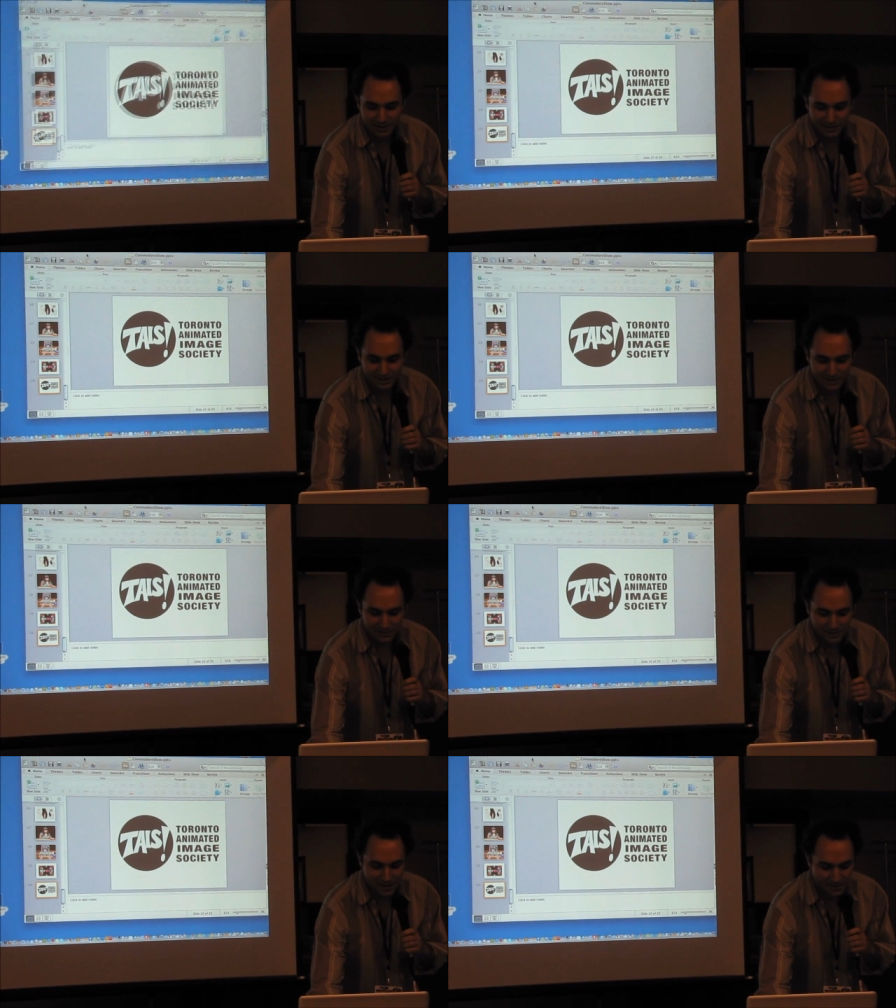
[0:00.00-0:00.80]

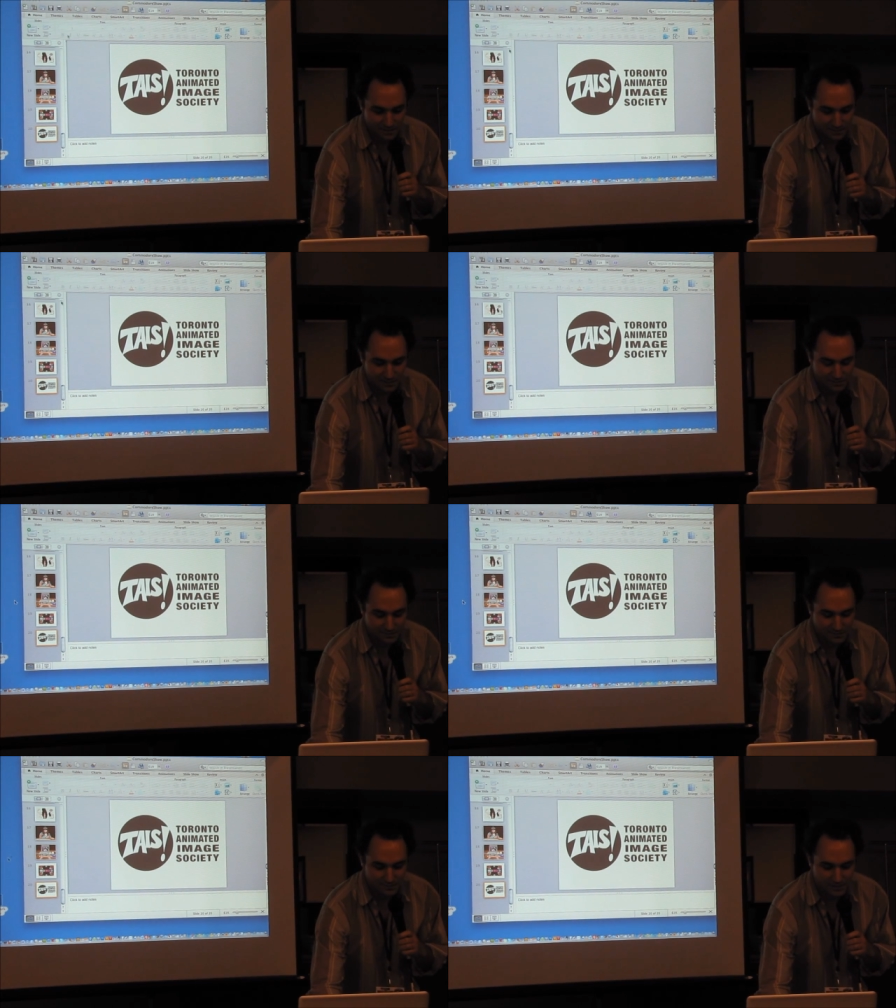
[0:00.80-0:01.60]
So um,
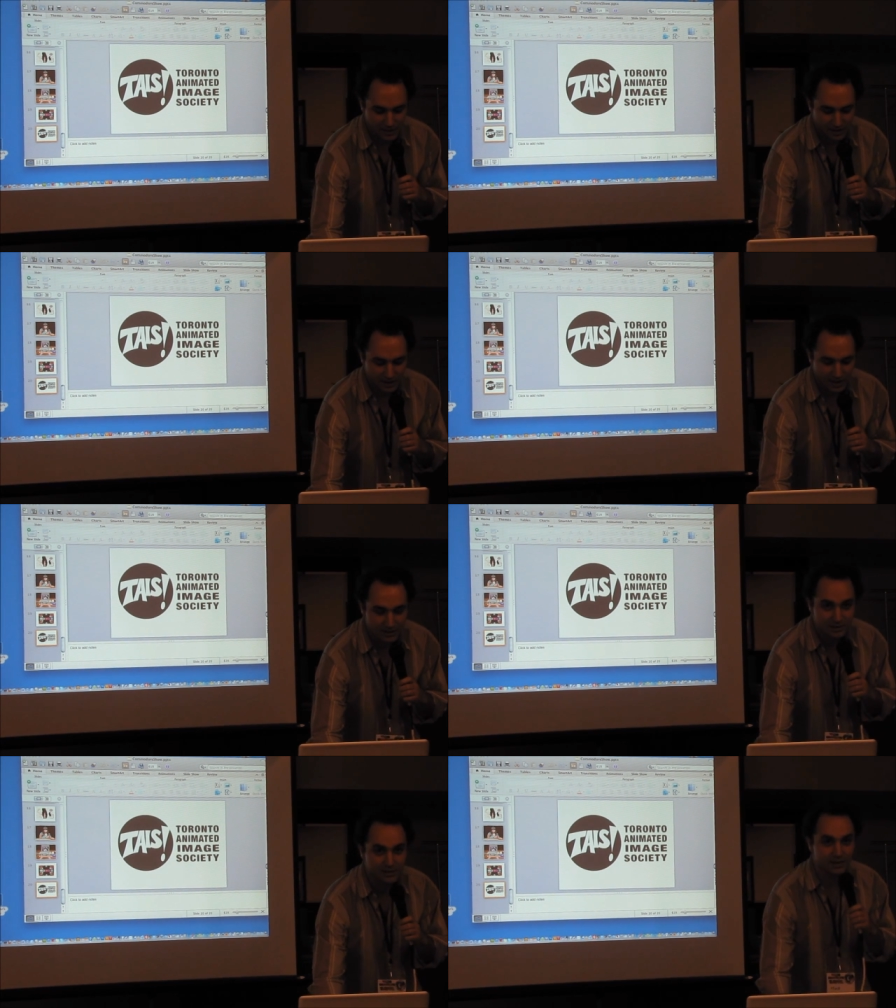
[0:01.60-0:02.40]
I
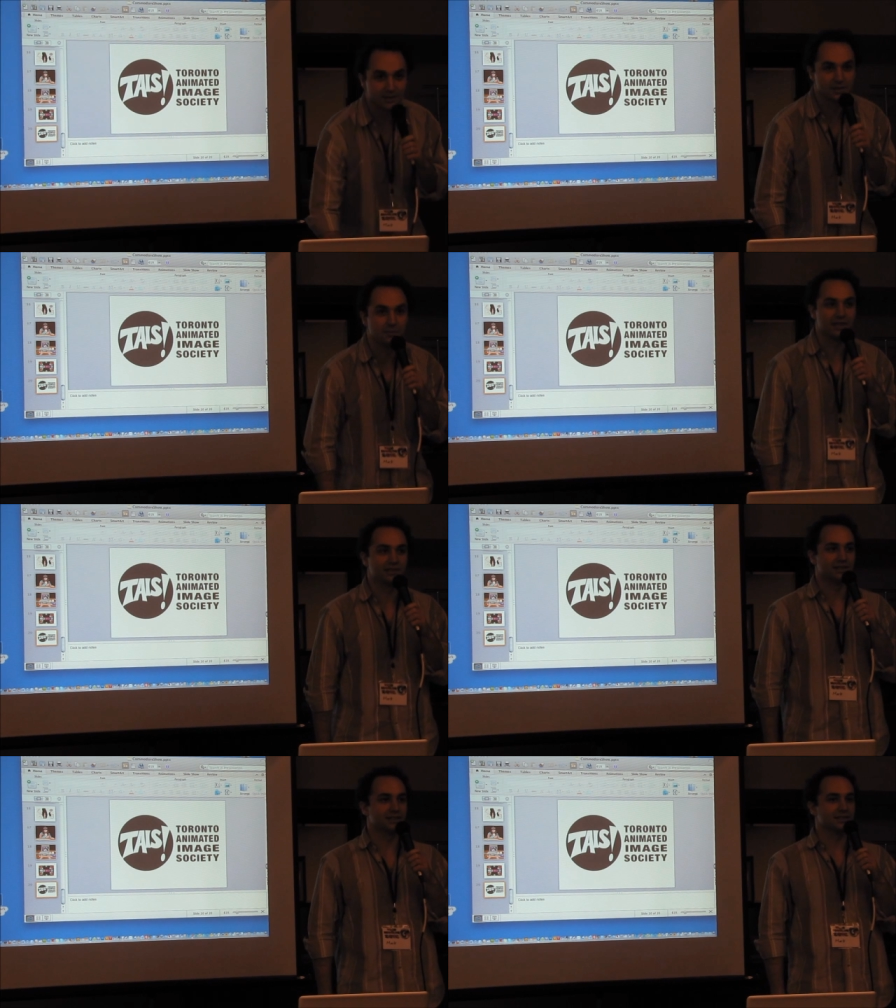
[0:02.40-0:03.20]
should also
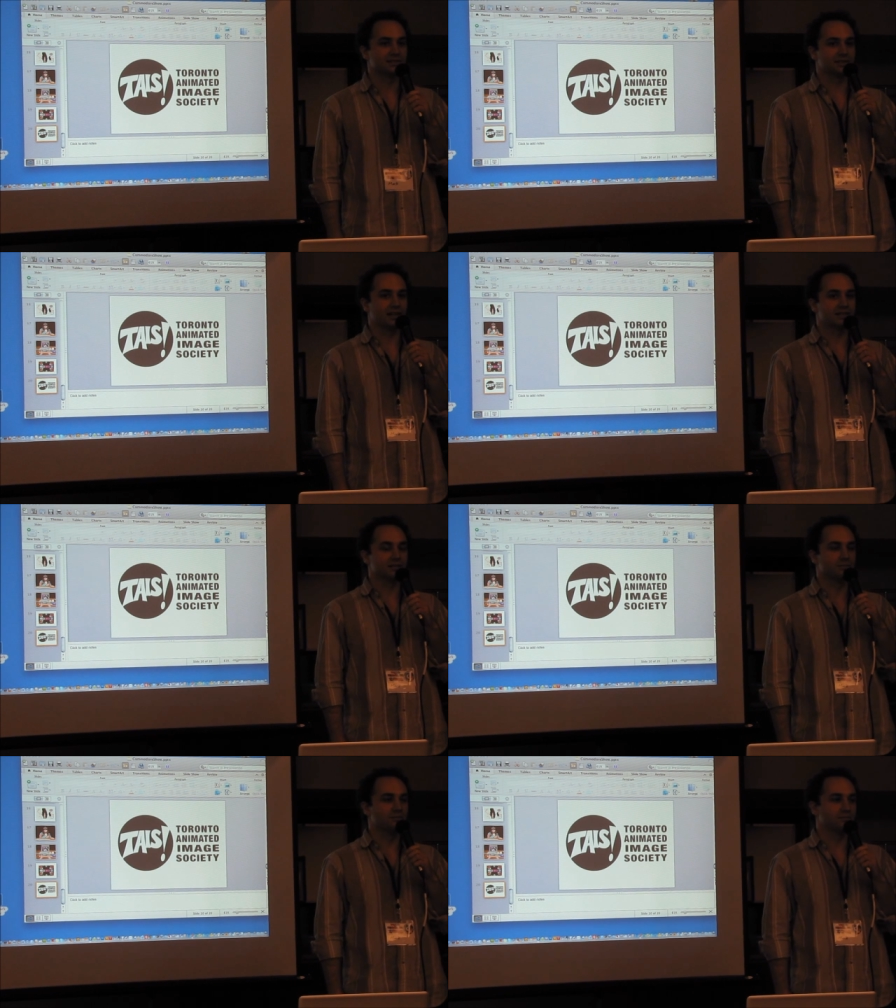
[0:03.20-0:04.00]
mention it's got
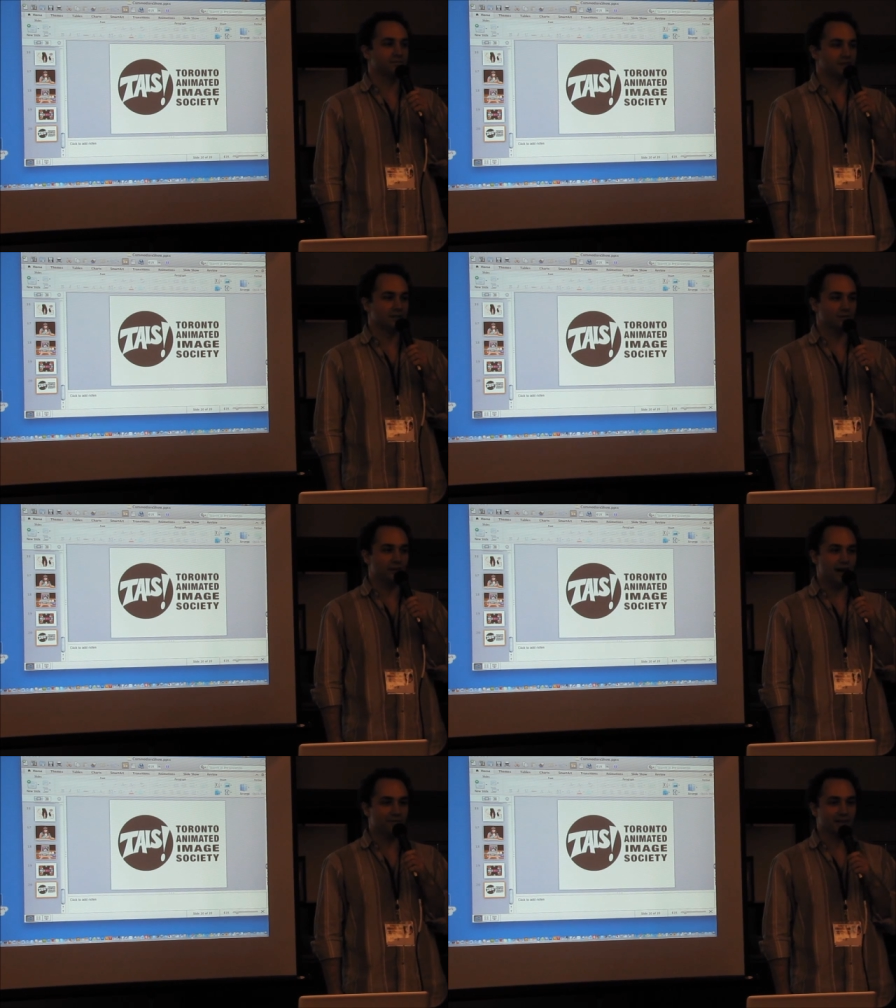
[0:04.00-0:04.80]
some you know
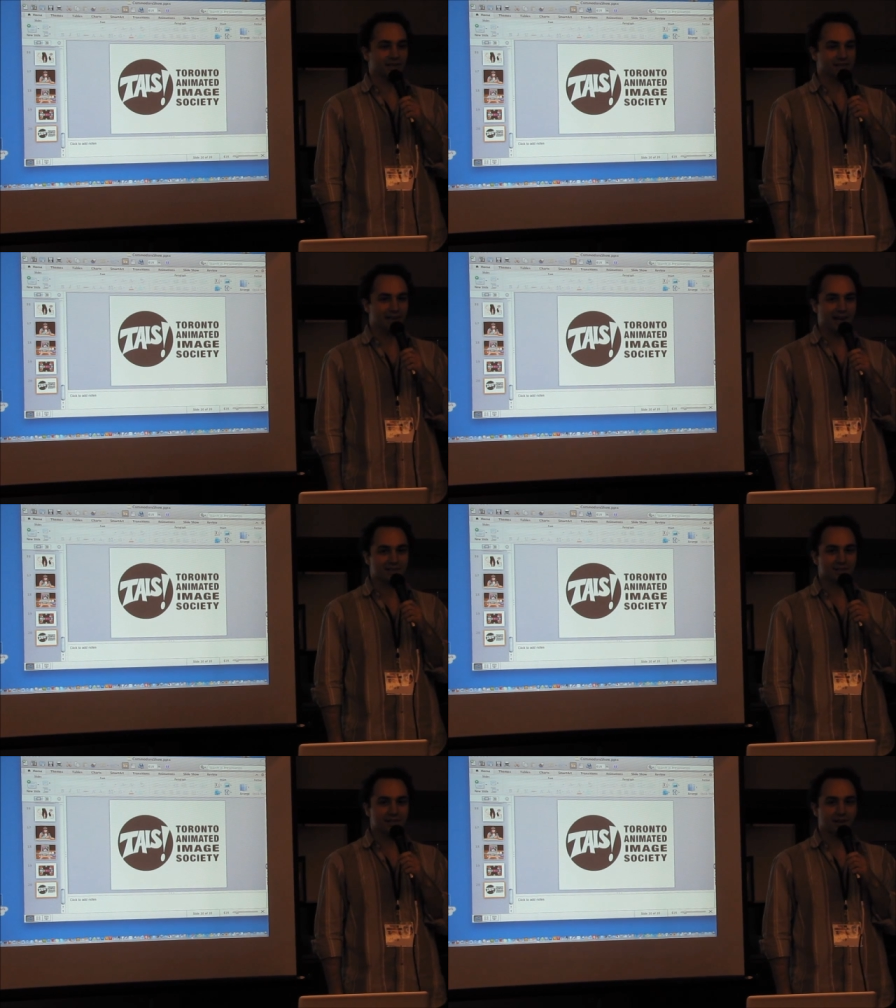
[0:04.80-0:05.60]
graphic
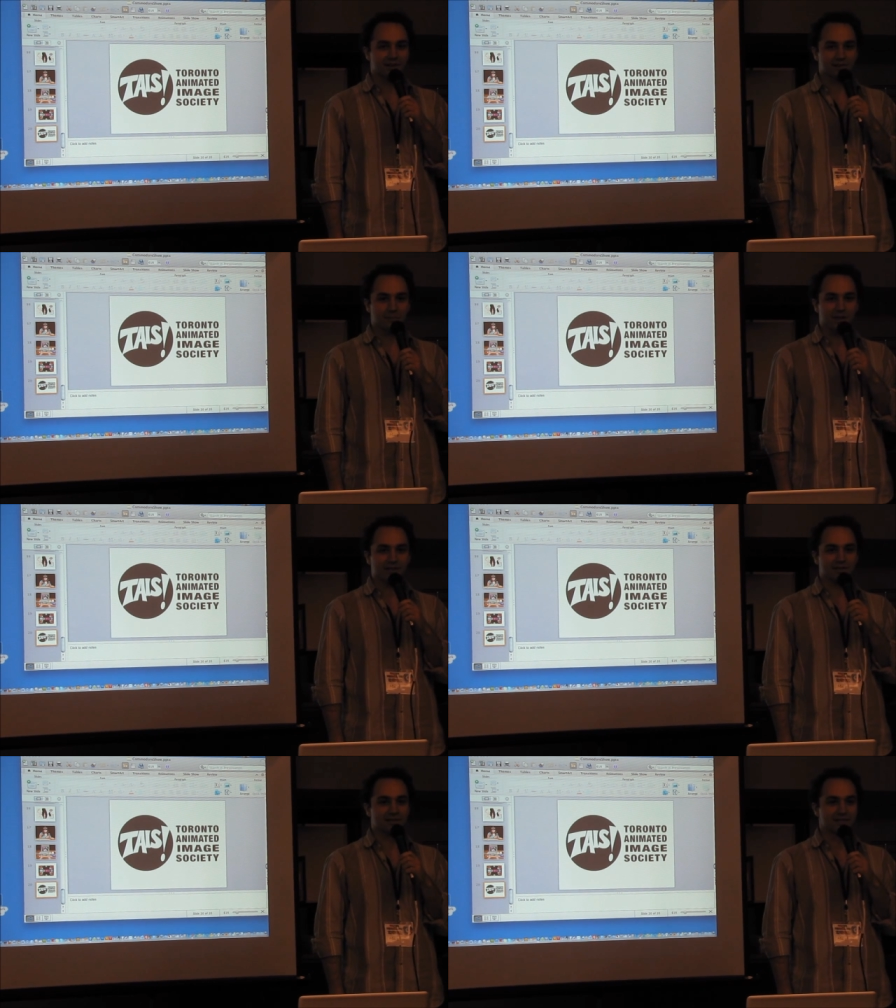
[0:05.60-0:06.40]
ASCII art
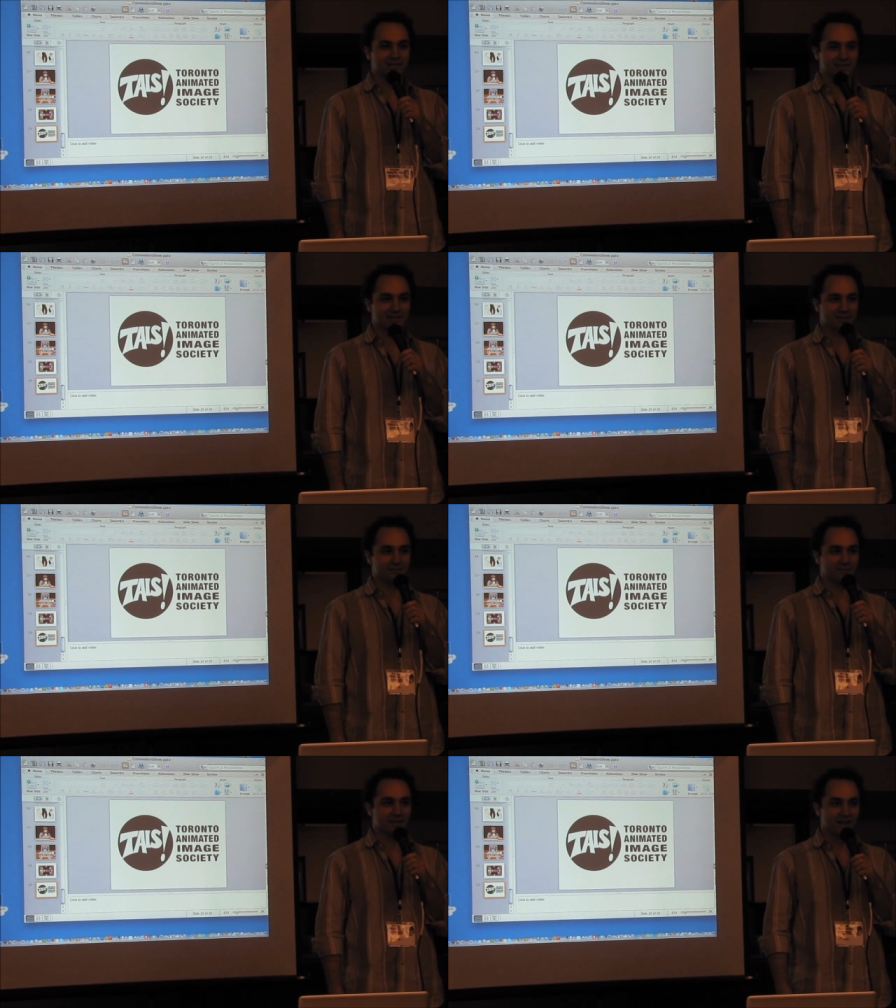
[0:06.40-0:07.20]
depictions and
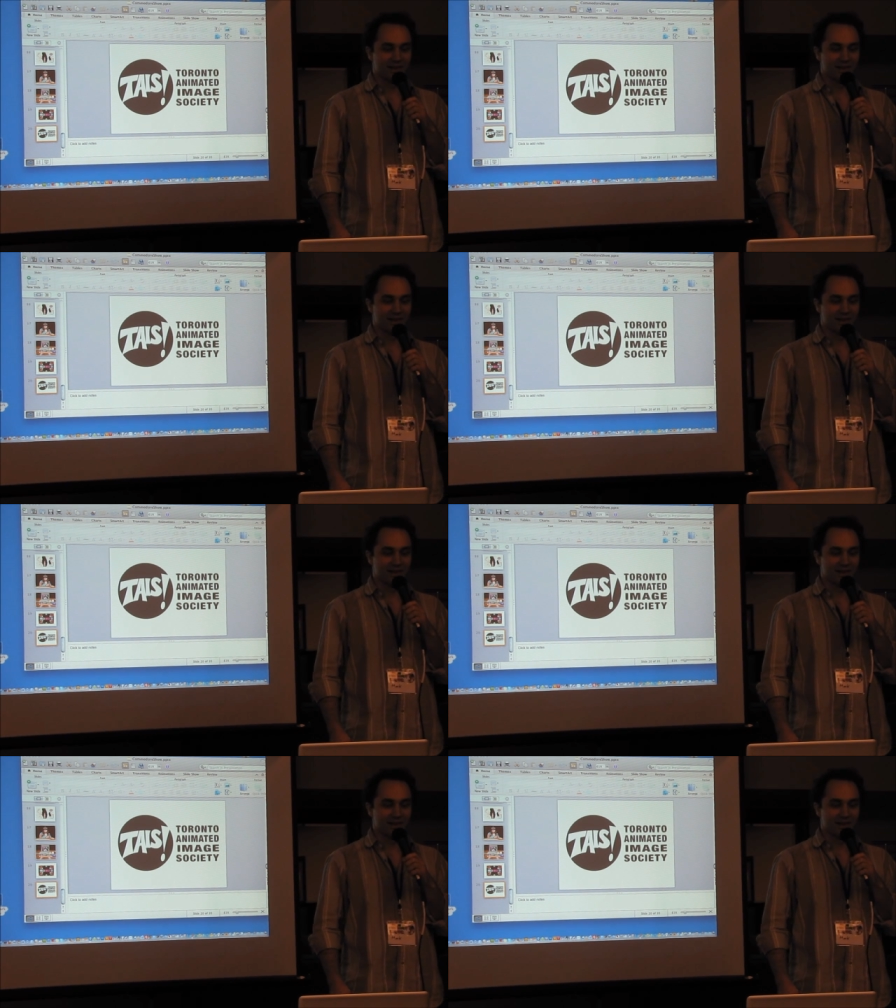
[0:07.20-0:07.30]
some